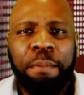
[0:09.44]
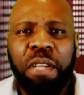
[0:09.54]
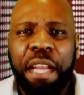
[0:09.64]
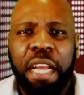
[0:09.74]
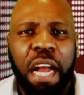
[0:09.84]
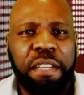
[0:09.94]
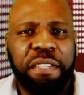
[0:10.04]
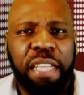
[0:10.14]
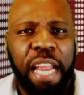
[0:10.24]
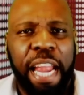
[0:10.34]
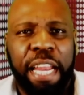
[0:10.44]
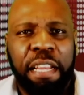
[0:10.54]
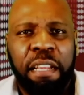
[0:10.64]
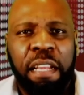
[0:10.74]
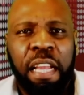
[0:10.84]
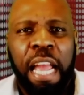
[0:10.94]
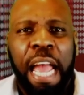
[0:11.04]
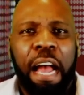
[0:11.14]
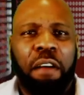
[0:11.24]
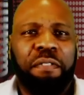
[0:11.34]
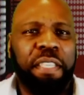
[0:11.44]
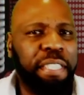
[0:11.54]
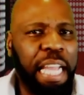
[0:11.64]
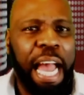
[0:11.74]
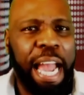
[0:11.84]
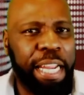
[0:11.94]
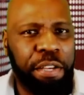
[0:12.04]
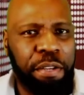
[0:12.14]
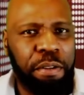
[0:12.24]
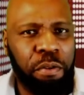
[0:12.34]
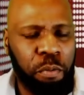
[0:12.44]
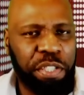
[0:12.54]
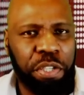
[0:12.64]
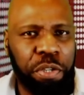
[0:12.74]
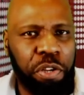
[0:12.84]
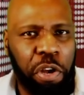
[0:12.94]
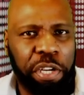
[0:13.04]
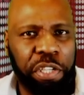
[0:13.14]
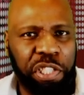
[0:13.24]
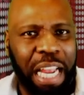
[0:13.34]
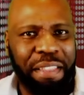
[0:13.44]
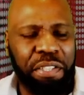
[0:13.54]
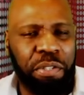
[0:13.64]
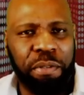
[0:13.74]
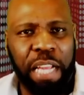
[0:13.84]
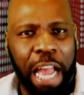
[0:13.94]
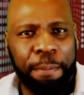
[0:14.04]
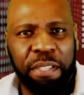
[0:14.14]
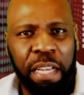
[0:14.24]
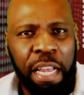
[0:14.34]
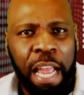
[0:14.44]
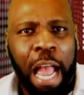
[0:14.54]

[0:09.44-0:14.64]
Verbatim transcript: I'm trying to understand how this guy who went to New York and shot these two cops,